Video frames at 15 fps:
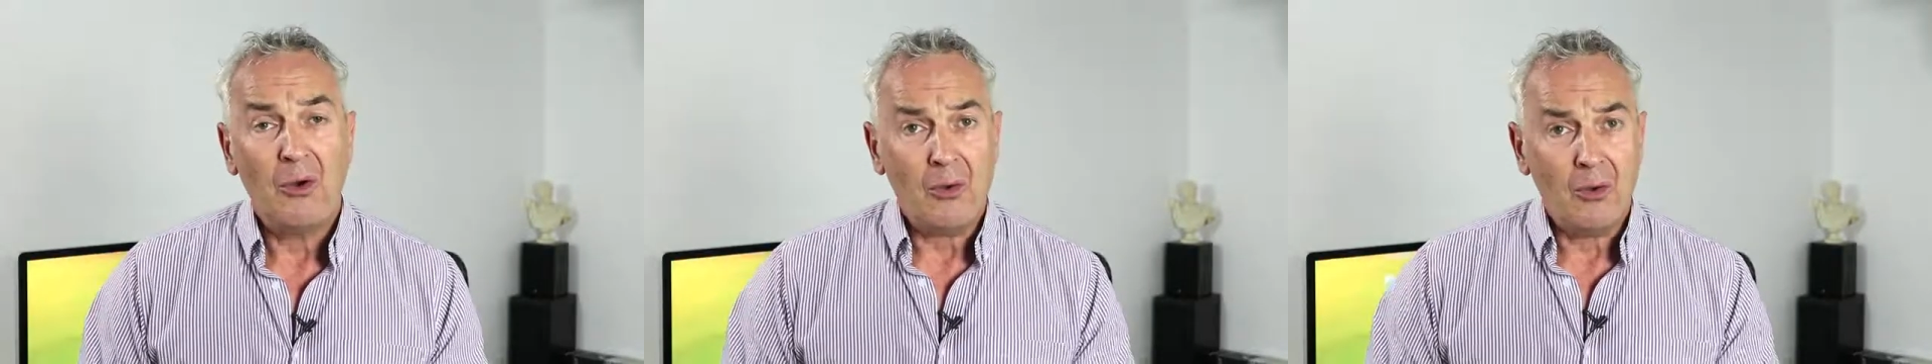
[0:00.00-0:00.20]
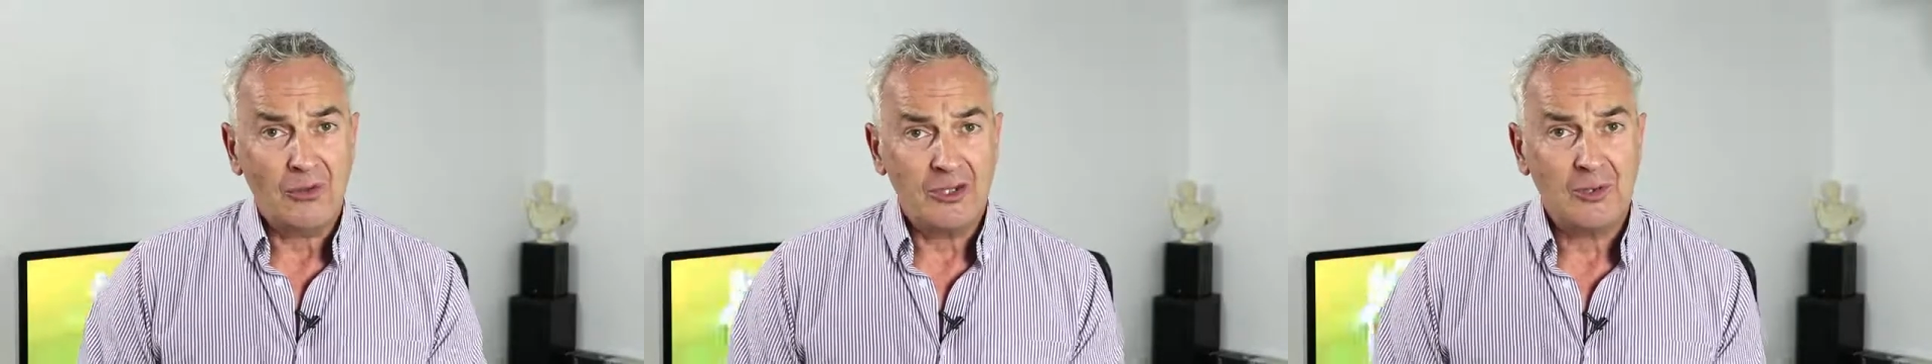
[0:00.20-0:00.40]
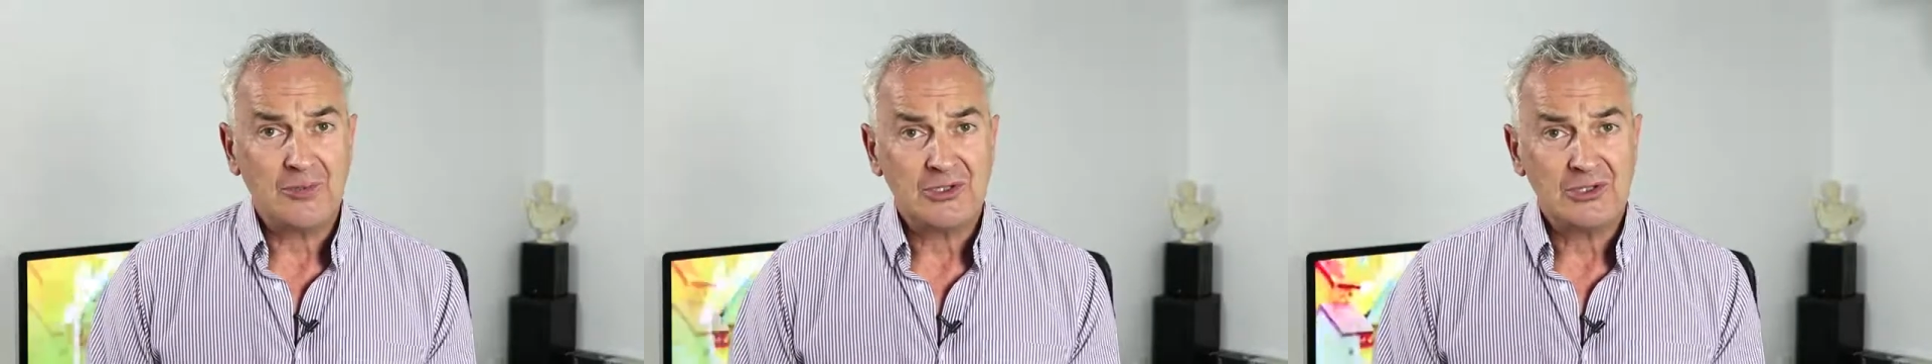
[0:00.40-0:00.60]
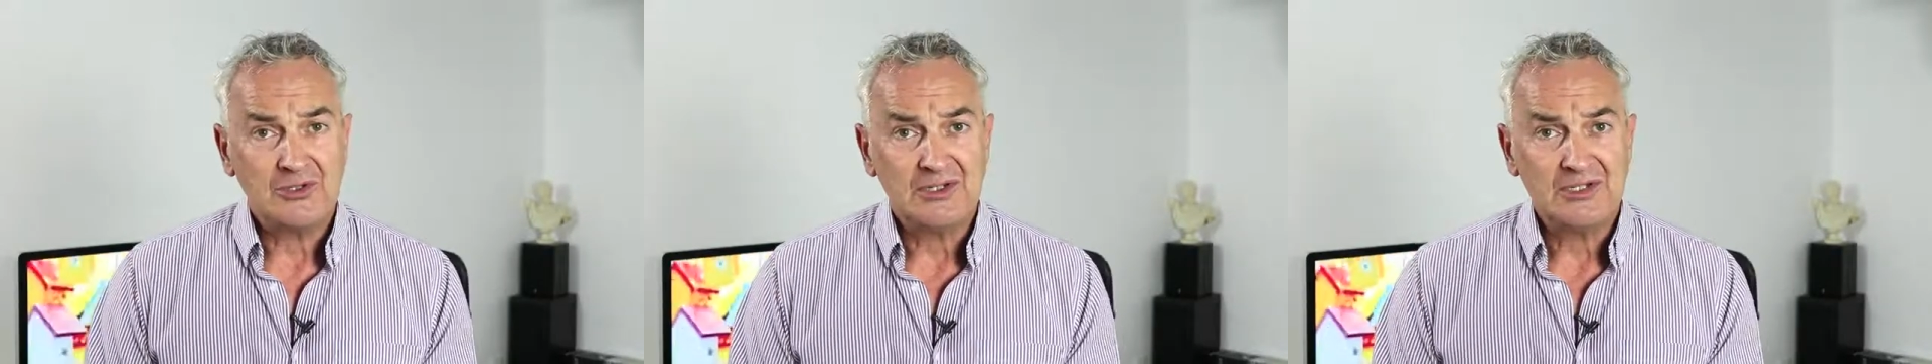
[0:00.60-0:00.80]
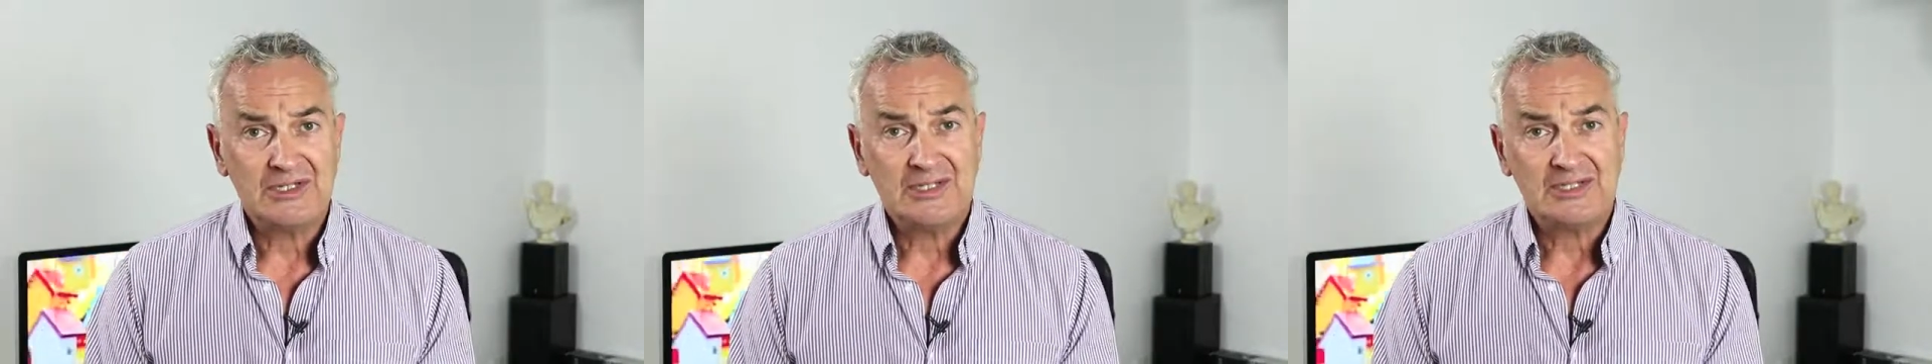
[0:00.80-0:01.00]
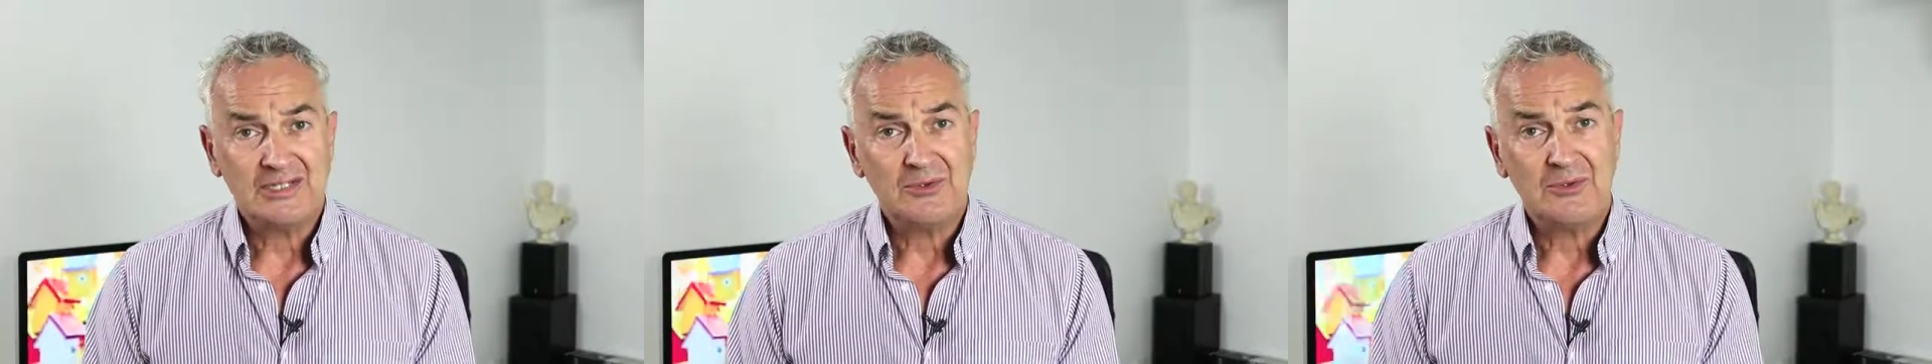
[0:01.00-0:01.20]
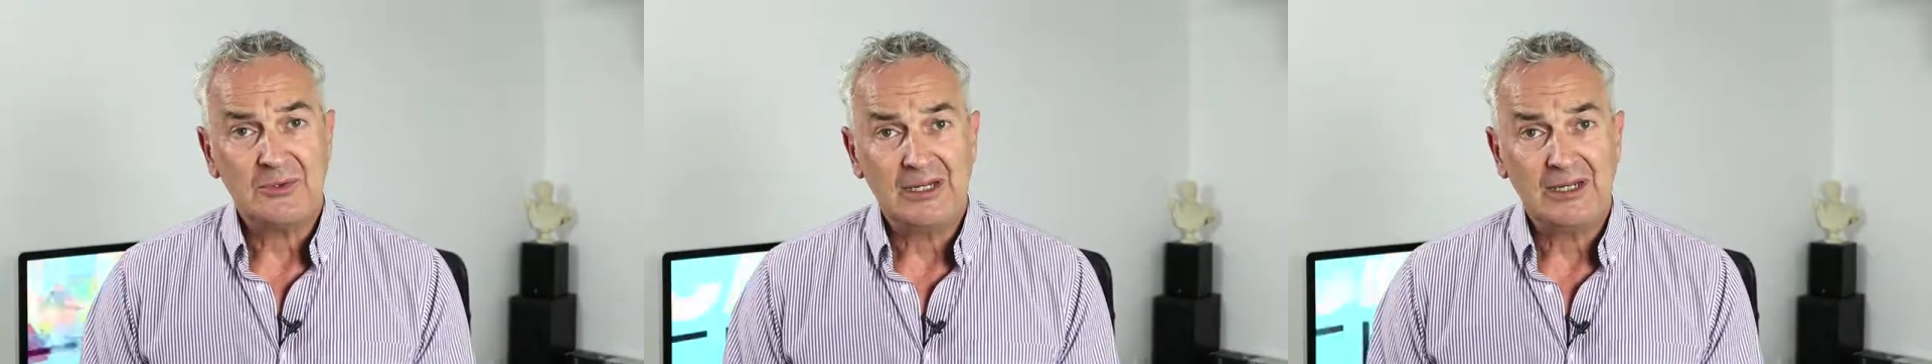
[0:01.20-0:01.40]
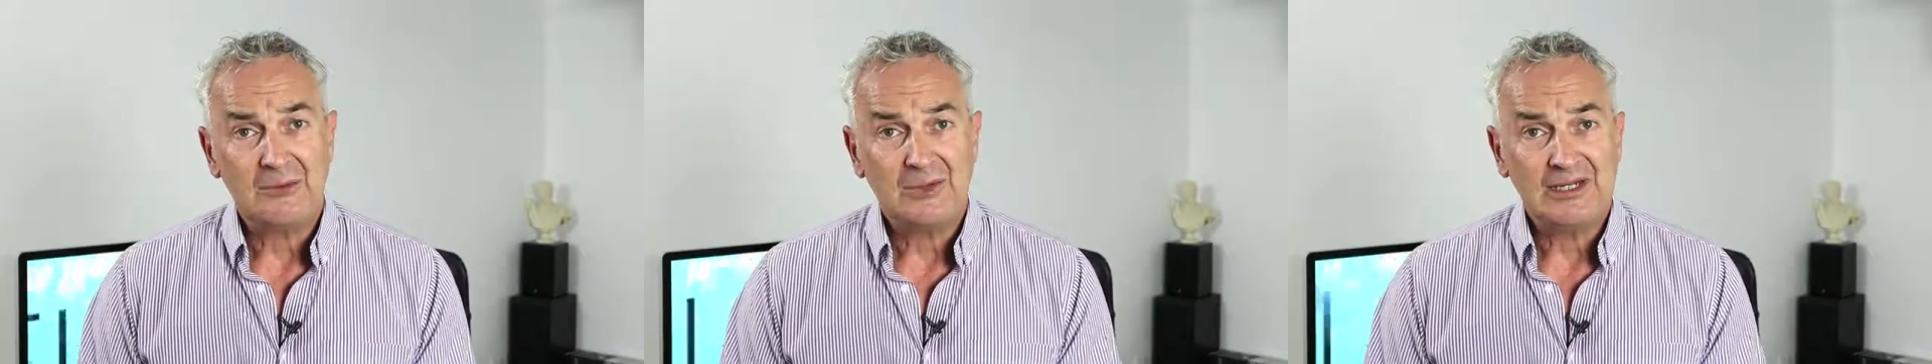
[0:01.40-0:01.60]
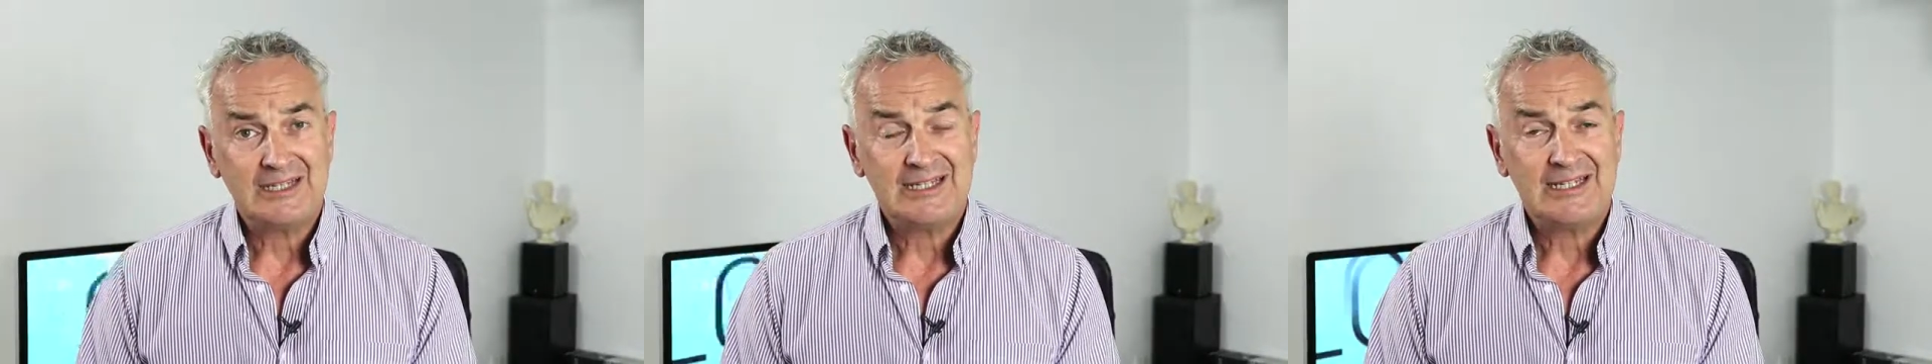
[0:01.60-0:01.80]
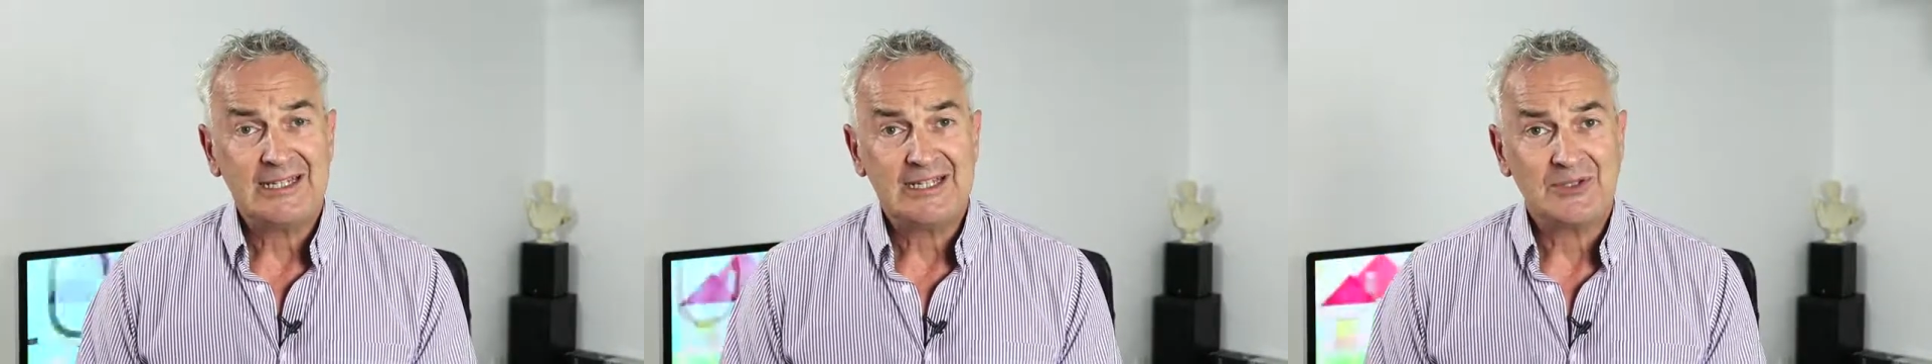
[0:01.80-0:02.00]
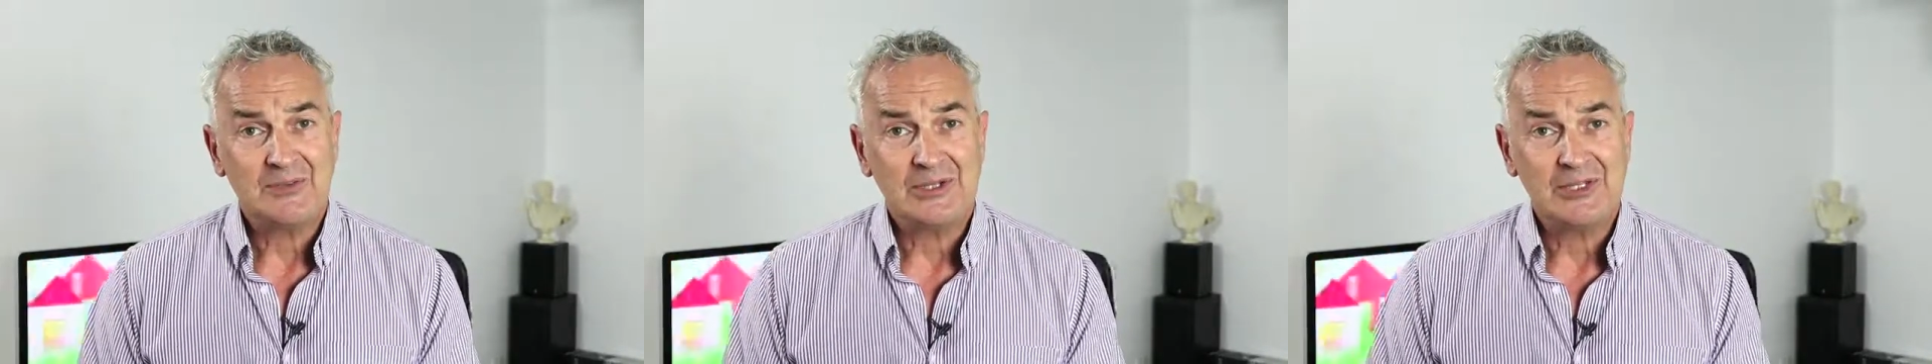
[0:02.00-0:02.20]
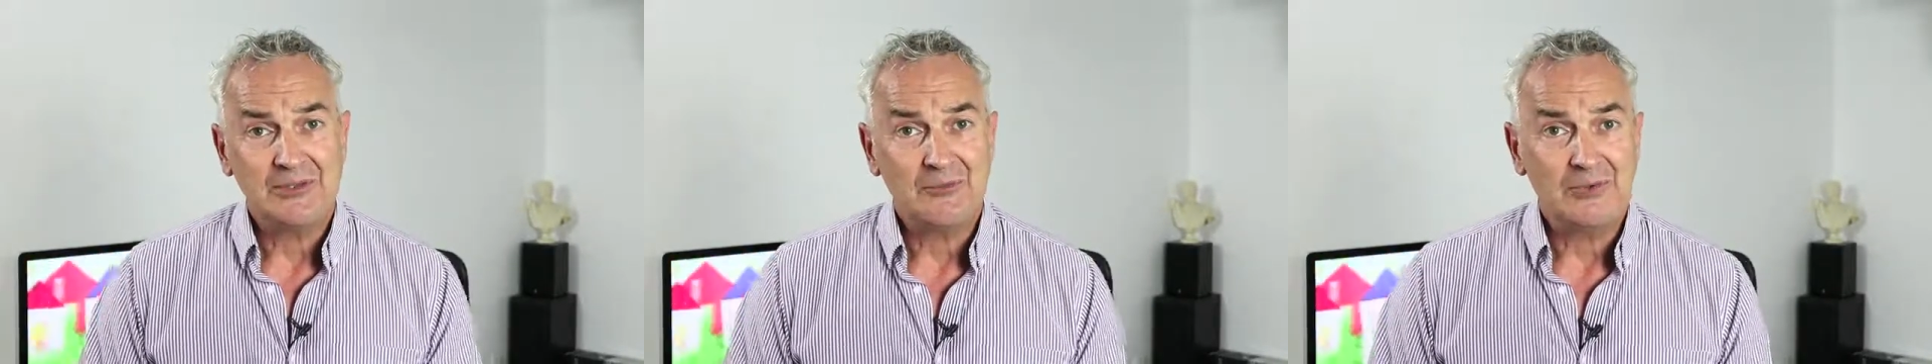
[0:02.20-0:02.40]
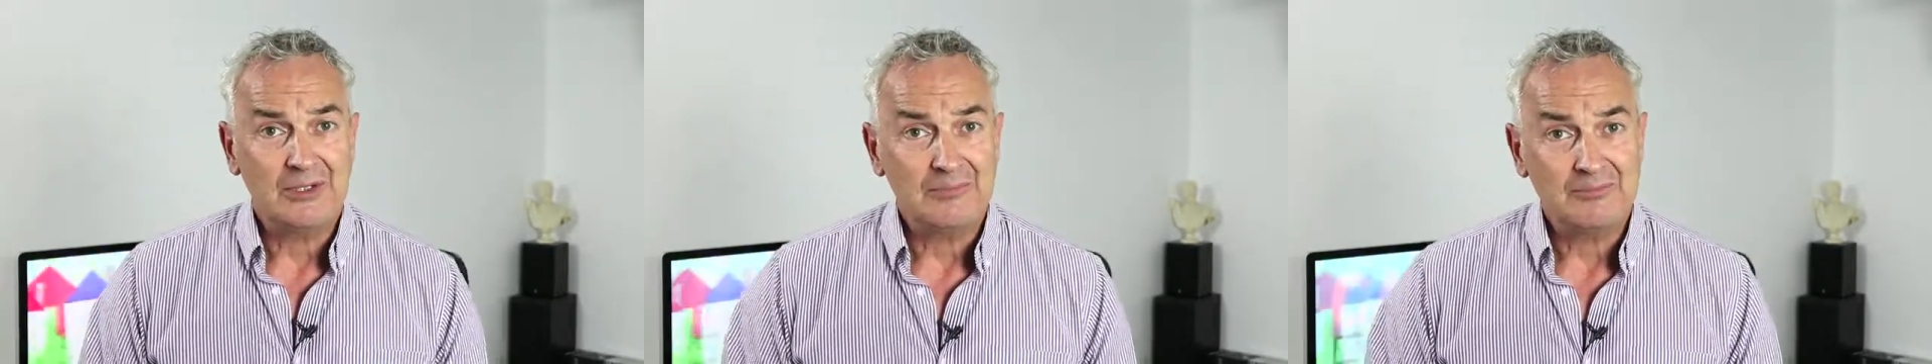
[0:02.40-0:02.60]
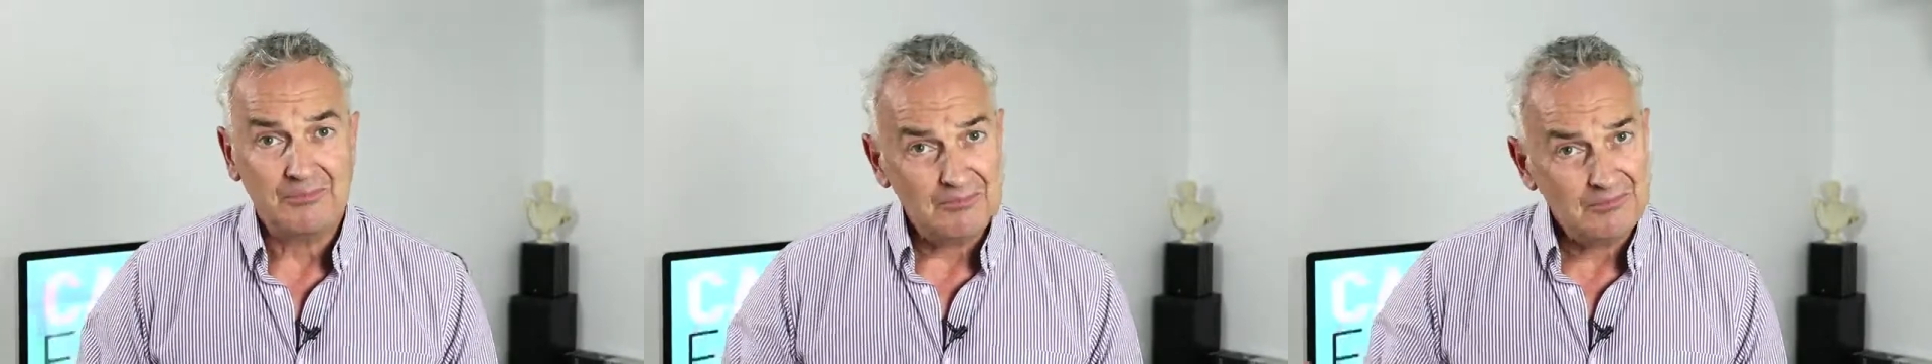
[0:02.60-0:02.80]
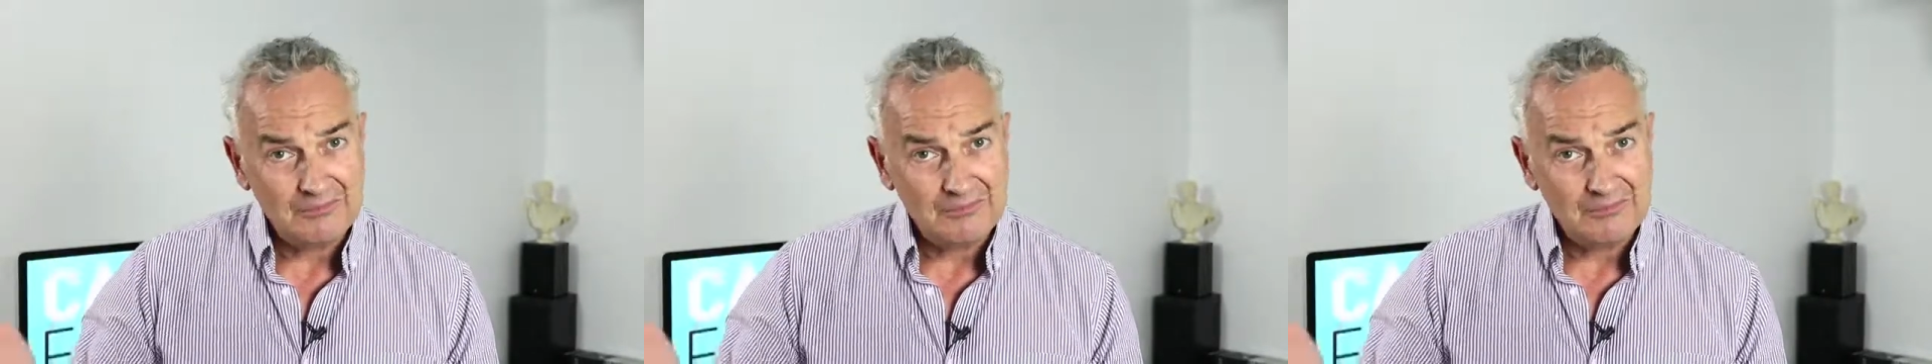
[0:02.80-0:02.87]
all the opportunities that we see as we